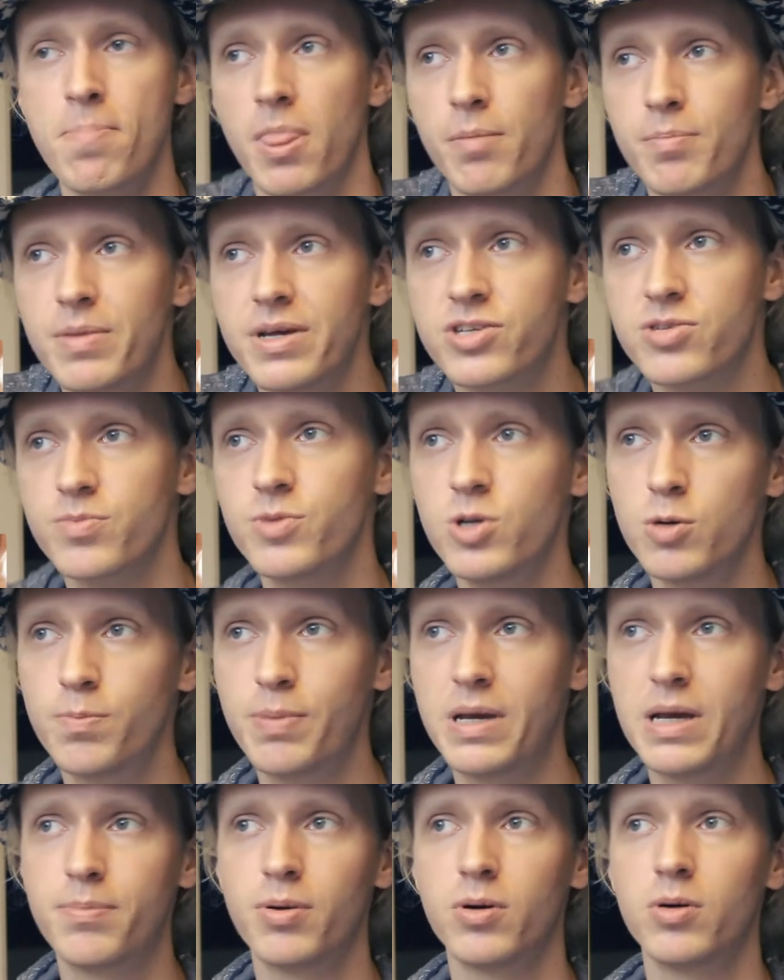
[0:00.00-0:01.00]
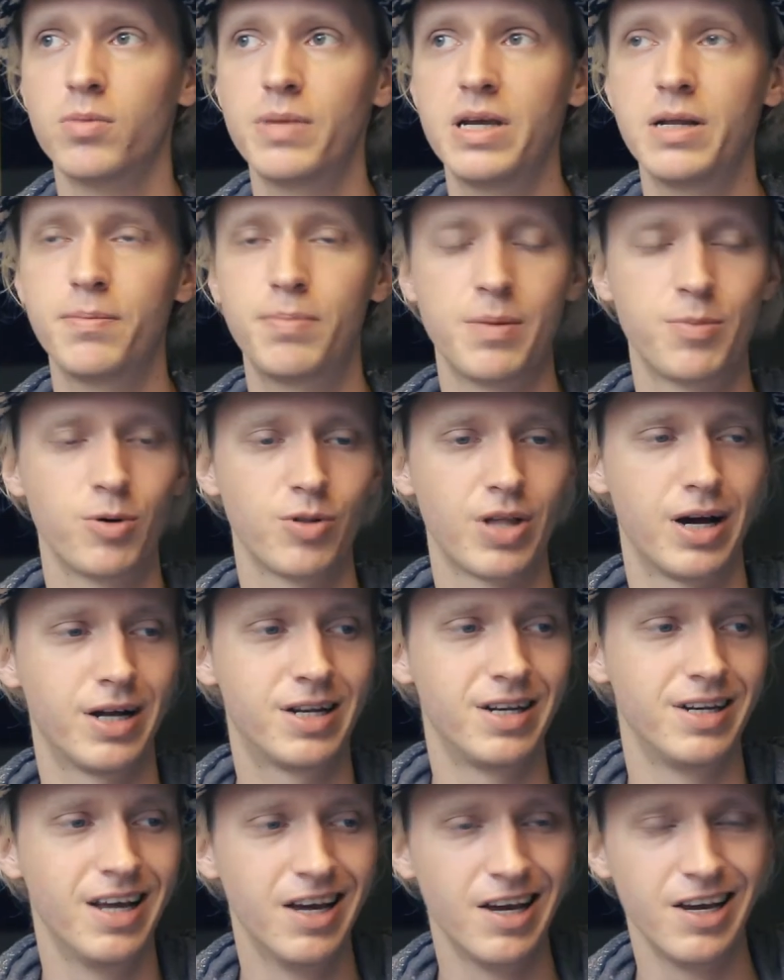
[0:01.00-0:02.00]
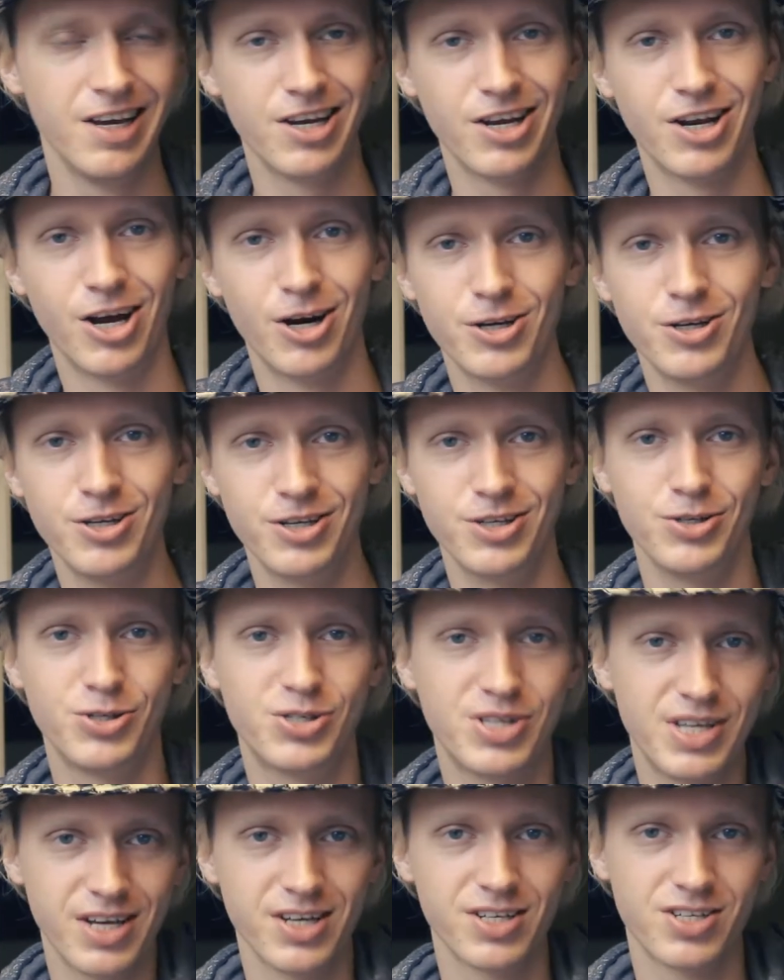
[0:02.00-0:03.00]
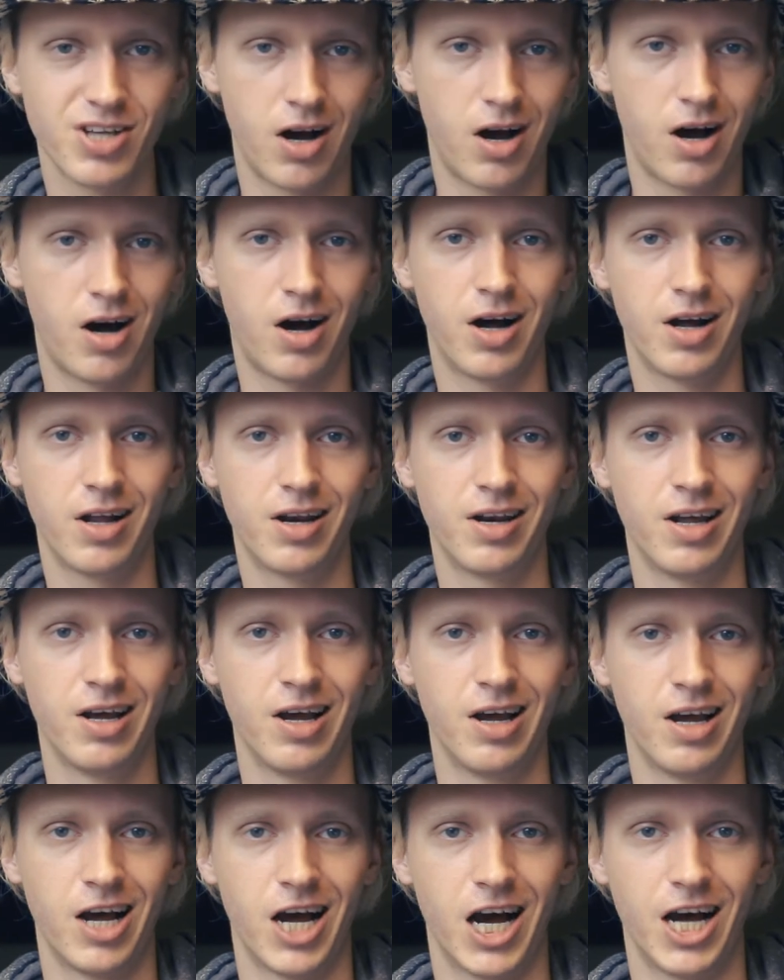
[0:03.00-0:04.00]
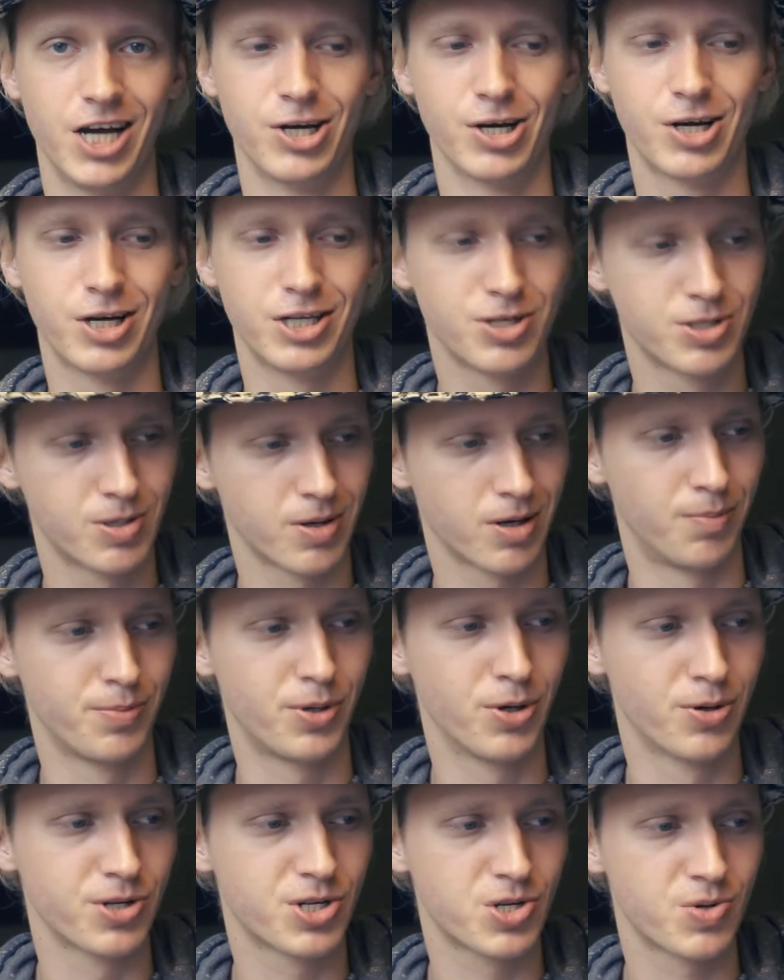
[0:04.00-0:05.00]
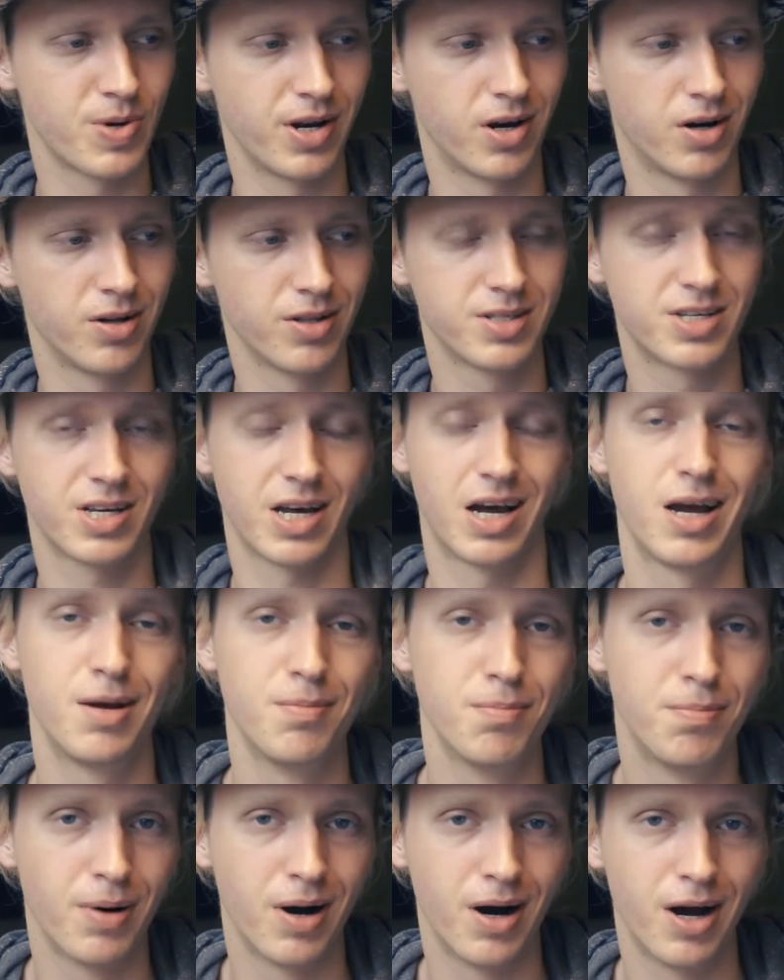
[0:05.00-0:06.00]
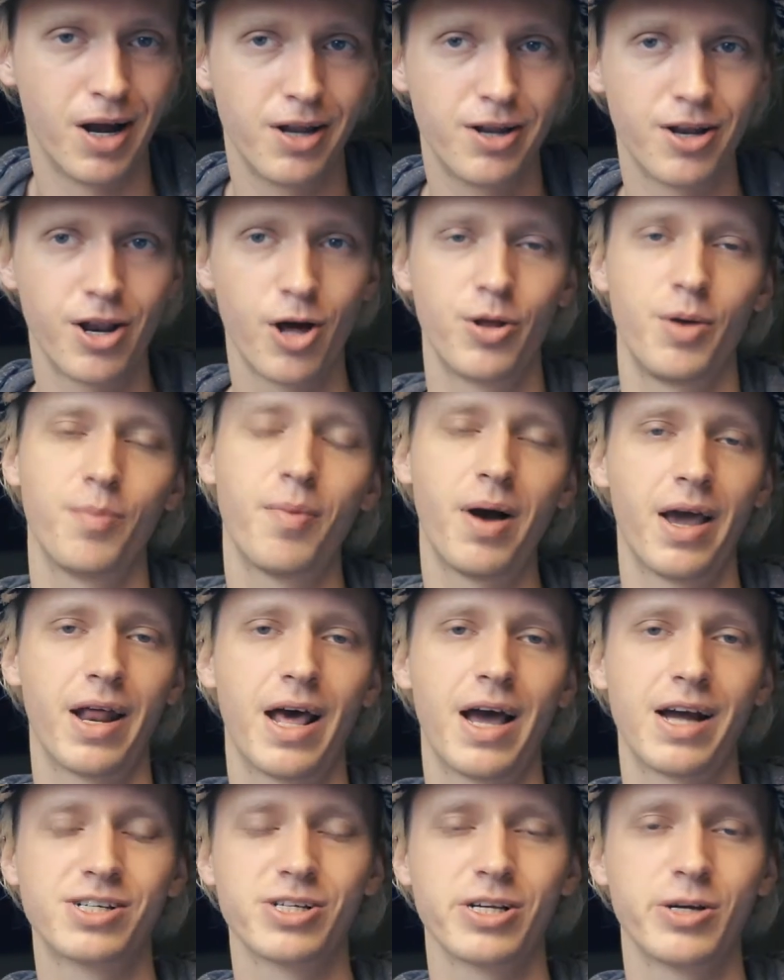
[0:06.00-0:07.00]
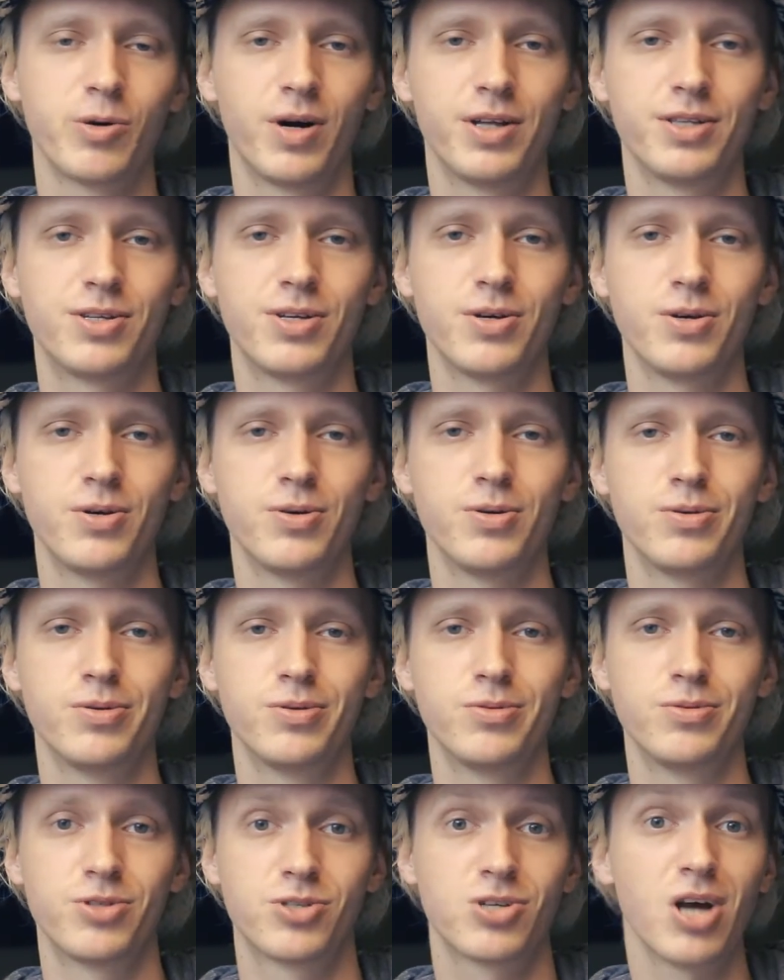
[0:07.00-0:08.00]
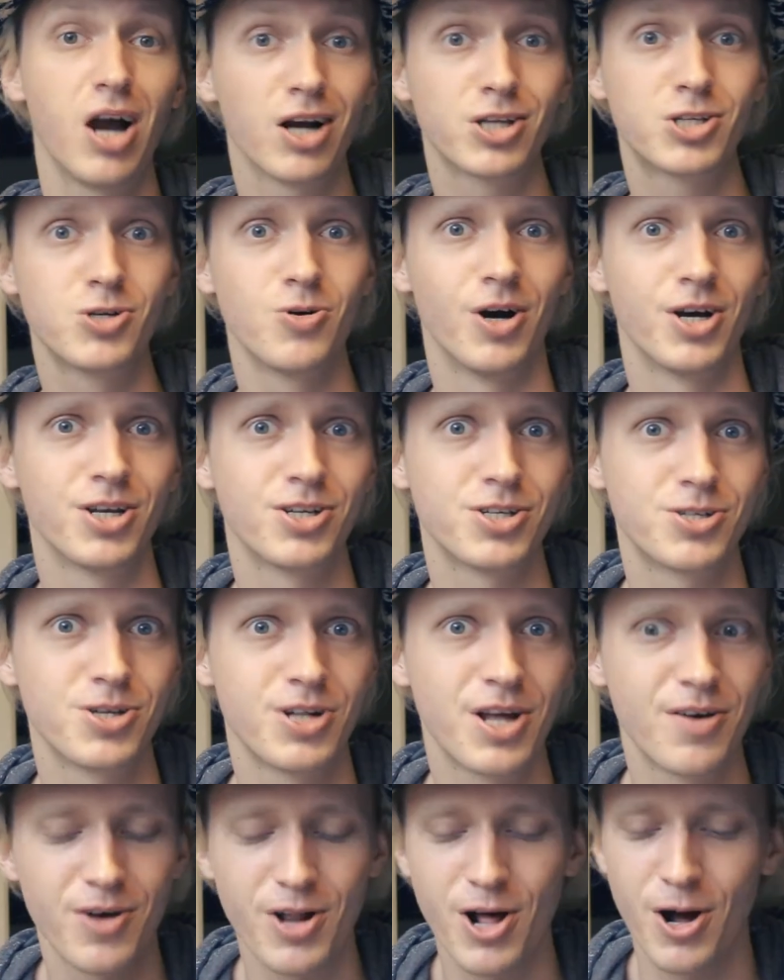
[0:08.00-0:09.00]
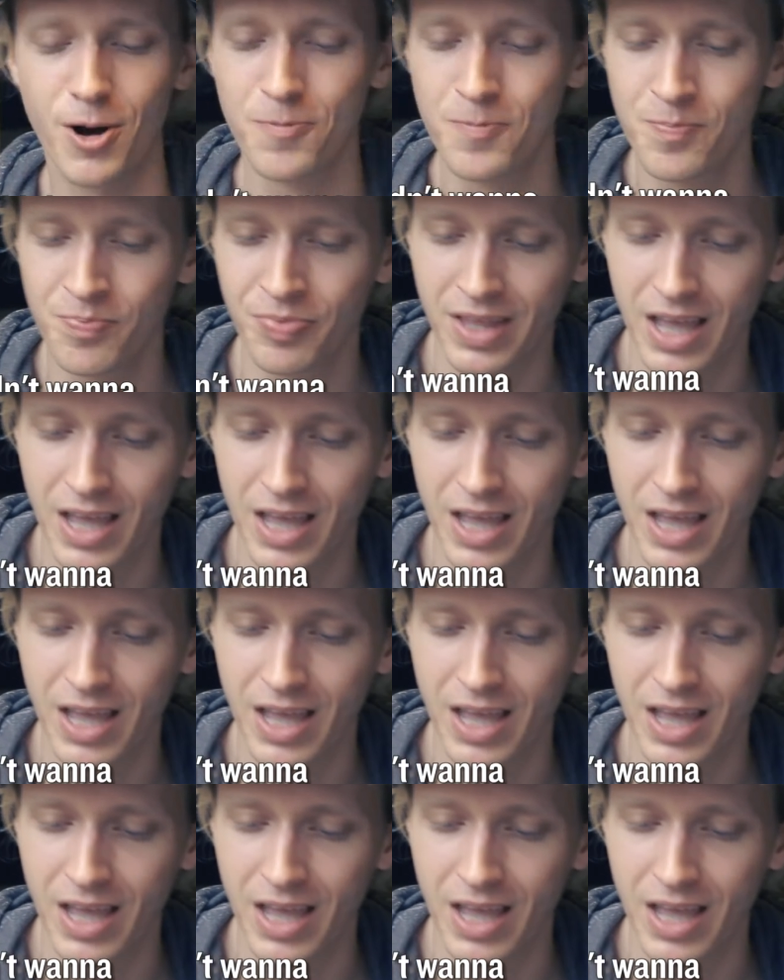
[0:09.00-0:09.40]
Meet some new people. Meet people that, you know, you see us on your computer screen all the time, but, you know, you might actually want to talk to us. You never know.